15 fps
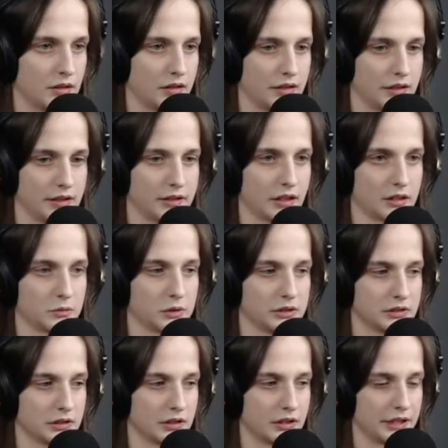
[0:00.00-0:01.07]
Another one.
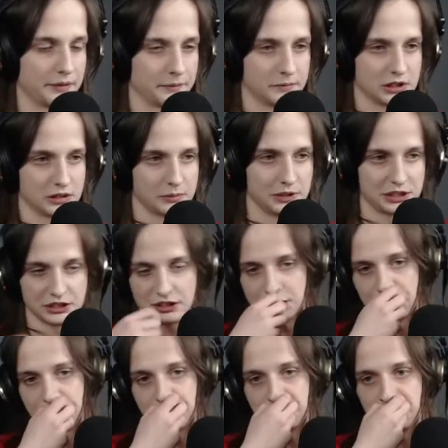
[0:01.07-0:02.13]
Alright, so let me just
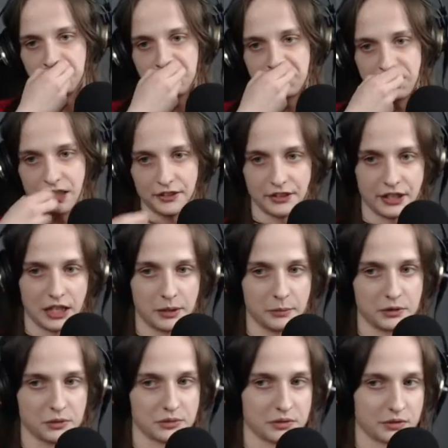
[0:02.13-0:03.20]
use that time in
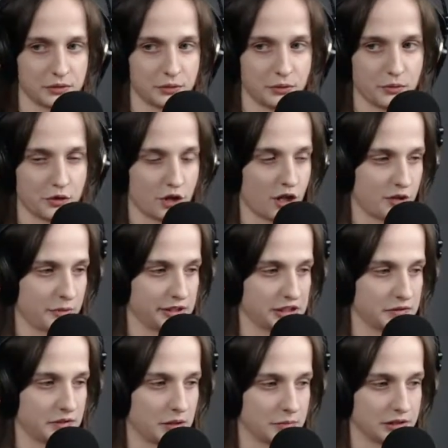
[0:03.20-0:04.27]
order to charge
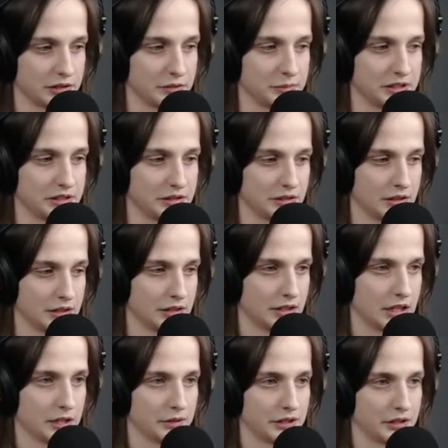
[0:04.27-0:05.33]
myself up a little bit.
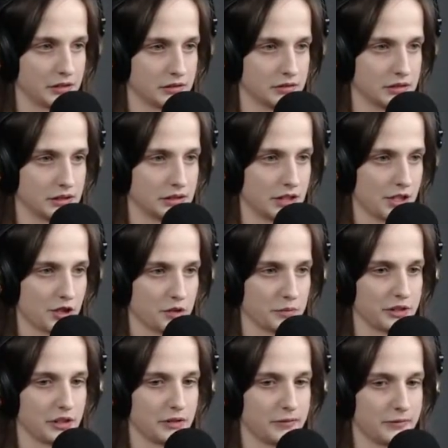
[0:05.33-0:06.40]
There we go. That should be
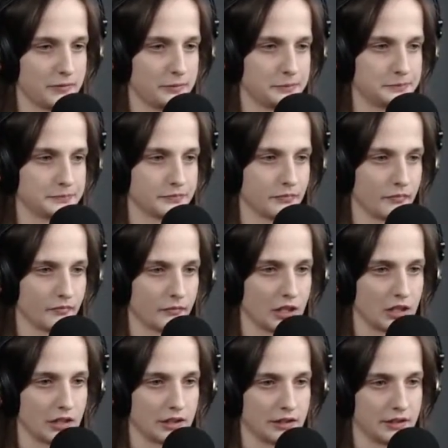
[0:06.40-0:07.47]
enough.
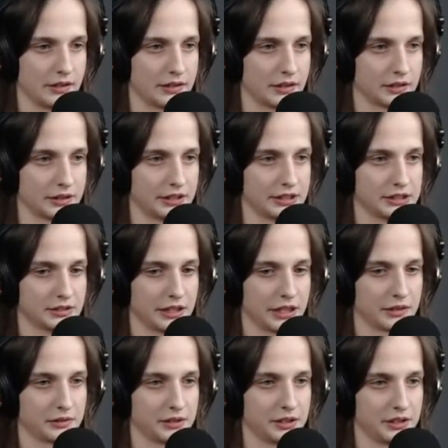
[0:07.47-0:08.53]
Another nades. Okay, I
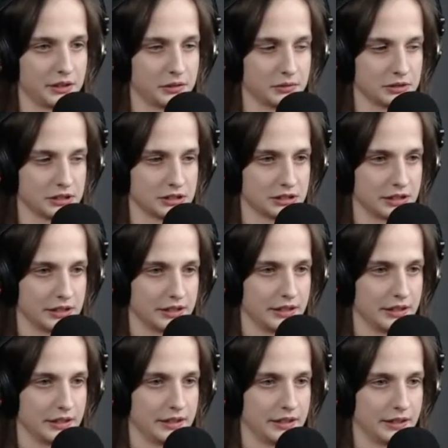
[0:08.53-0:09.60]
don't need those.
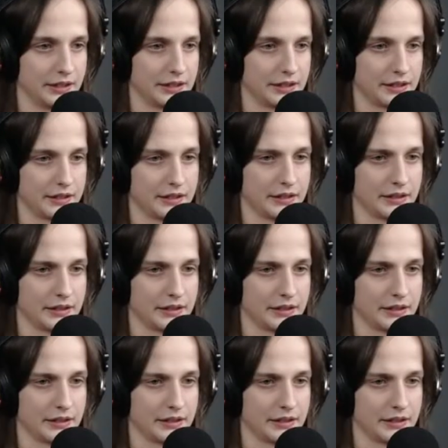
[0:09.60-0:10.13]
And then